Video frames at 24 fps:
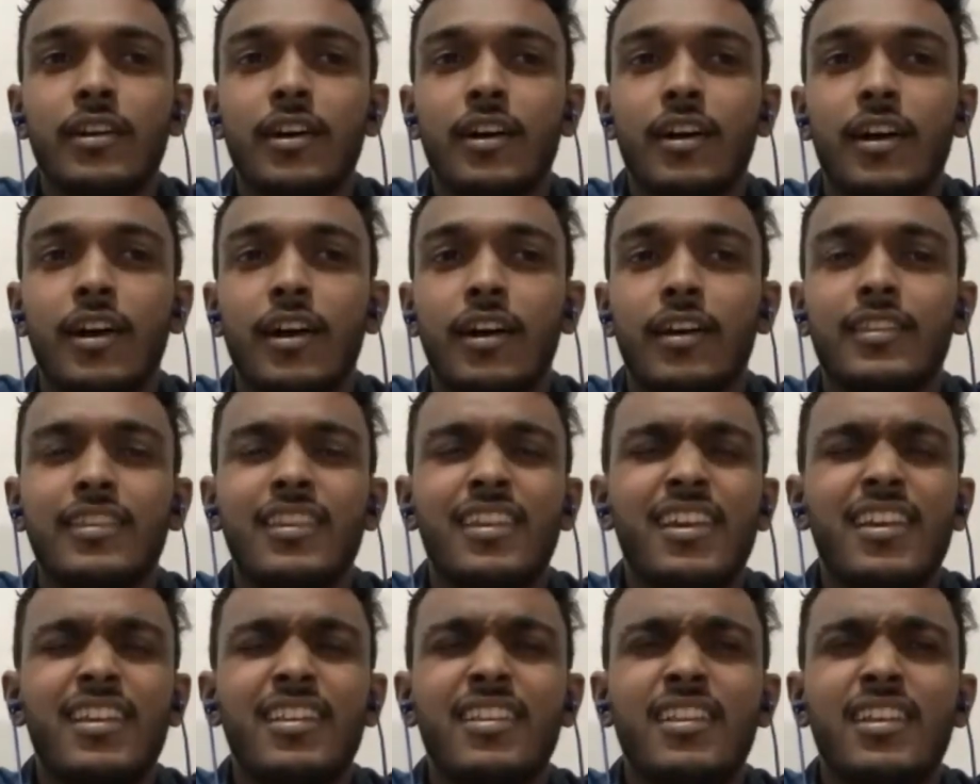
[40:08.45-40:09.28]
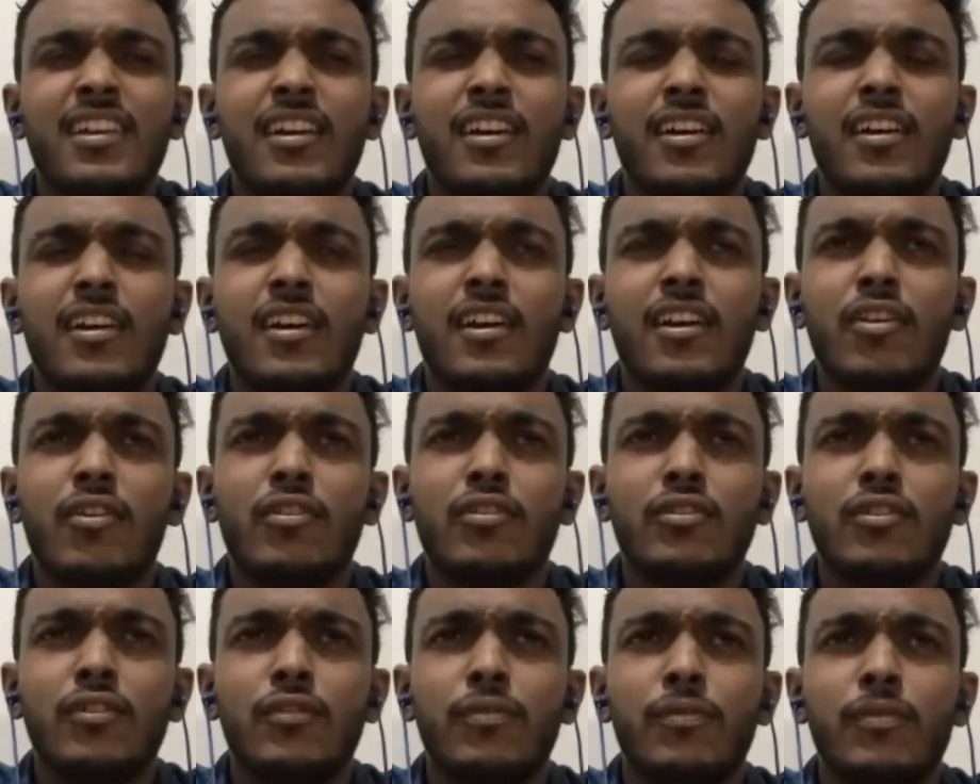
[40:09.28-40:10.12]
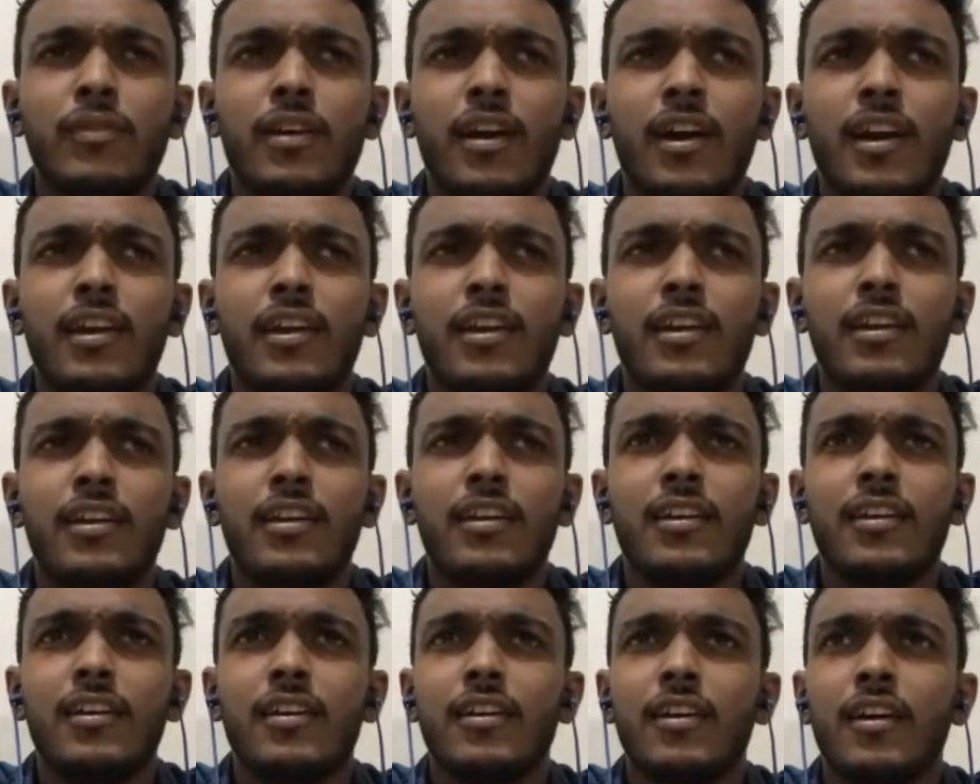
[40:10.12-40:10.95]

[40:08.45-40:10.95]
A lot of I